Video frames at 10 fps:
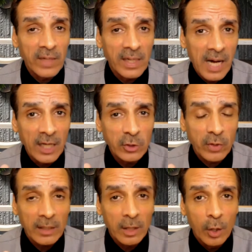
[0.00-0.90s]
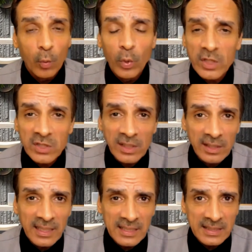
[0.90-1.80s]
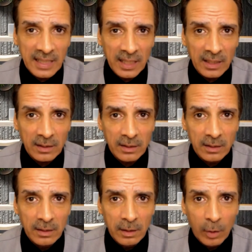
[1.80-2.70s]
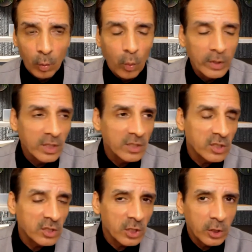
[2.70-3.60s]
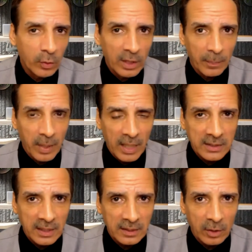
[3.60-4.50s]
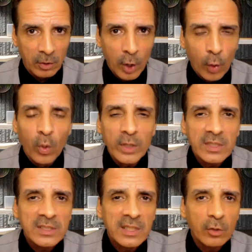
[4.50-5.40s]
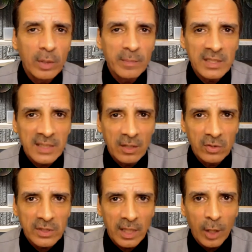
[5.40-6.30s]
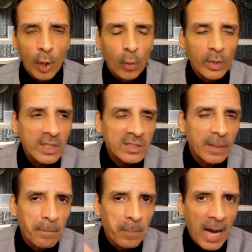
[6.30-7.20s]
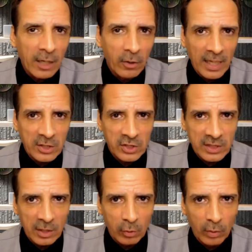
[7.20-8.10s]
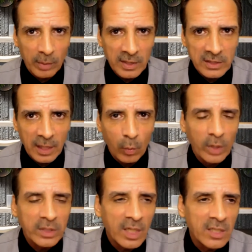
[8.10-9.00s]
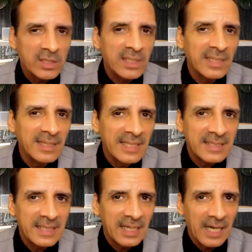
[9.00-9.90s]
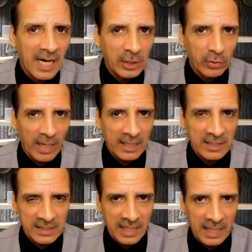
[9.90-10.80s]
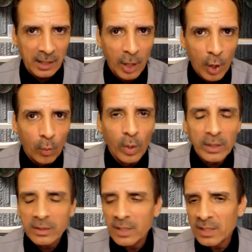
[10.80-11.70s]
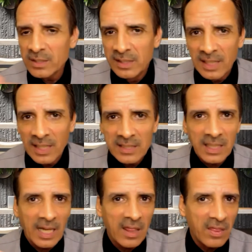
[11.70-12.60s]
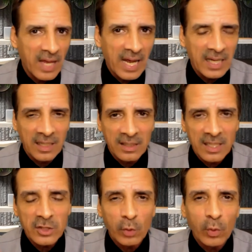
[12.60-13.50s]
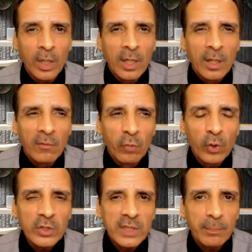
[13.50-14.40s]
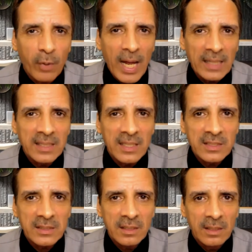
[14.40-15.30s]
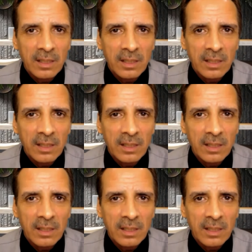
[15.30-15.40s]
the contract. What does the lease say? What does the security deposit do? What does the agreement of sale say? What does the buyer agency agreement say? What does the listing contract say? What does this and that and this? So real estate practice